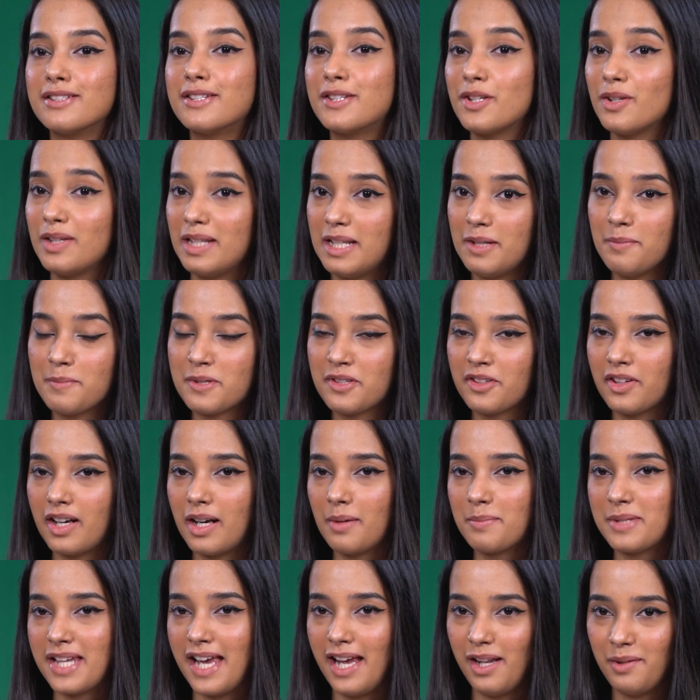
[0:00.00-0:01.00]
So lip
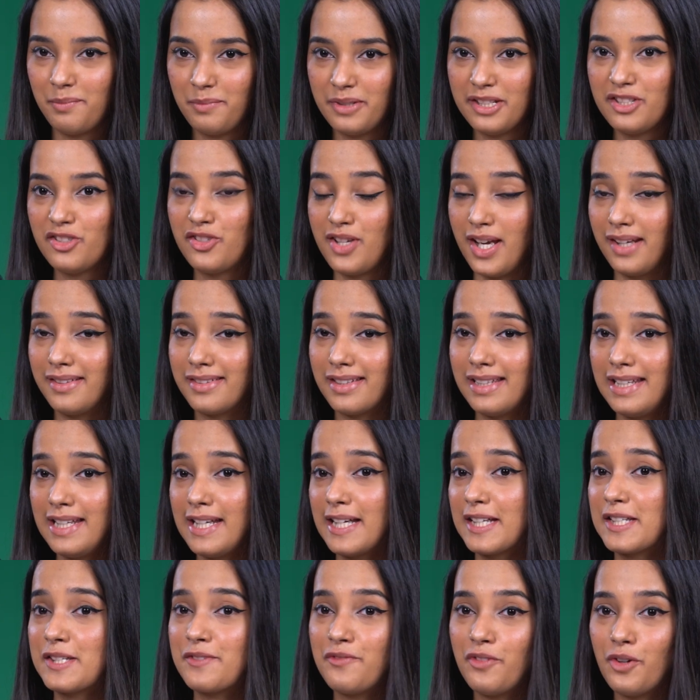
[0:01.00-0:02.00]
scrubs help in gently
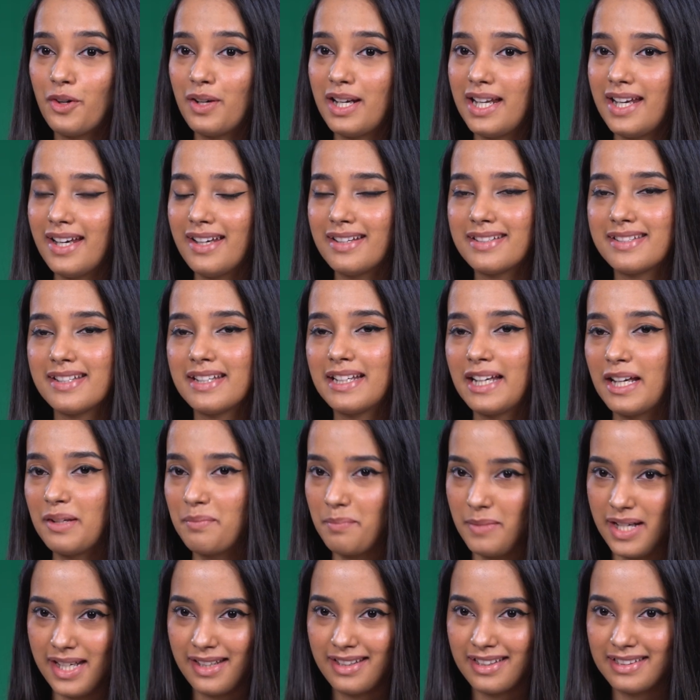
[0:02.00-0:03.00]
exfoliating
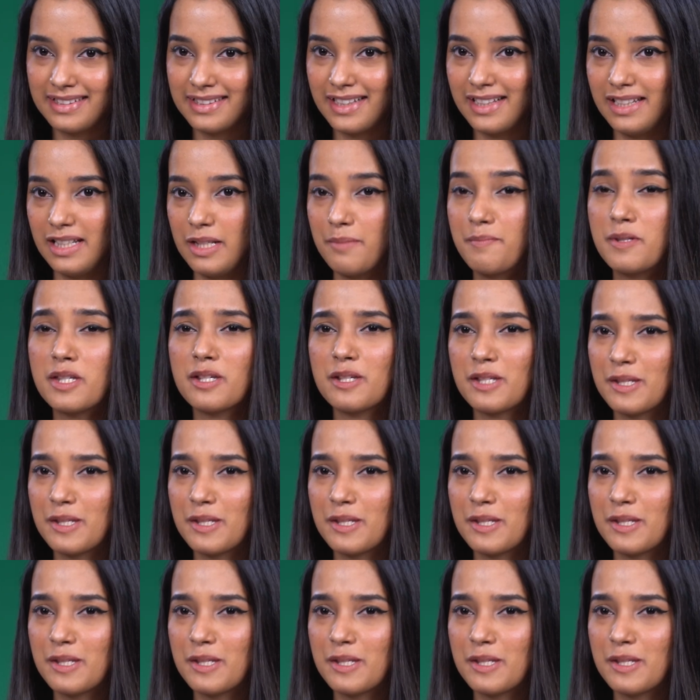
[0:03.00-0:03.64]
and making the lips